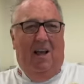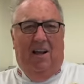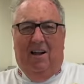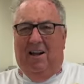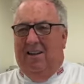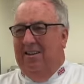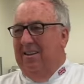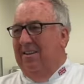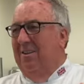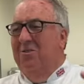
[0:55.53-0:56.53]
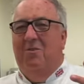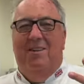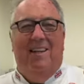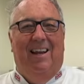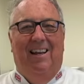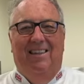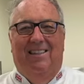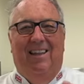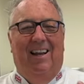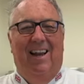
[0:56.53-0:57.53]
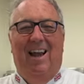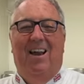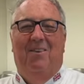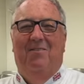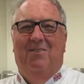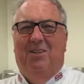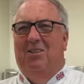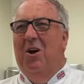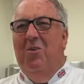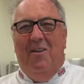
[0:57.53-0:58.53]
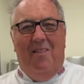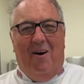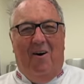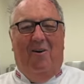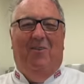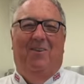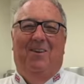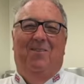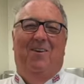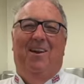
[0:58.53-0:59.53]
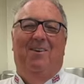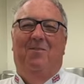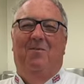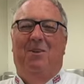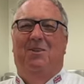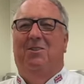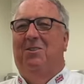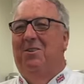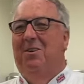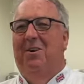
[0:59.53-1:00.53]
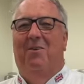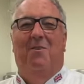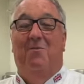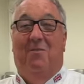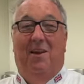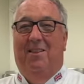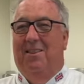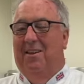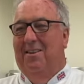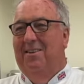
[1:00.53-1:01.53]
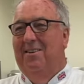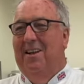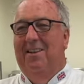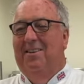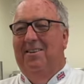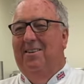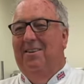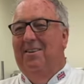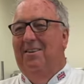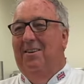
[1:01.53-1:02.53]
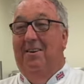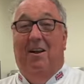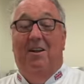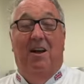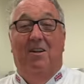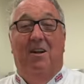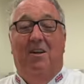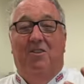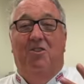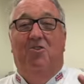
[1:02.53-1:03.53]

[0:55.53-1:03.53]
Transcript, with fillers: those ridiculous silly names, the toad in the hole that we just grew up with and are just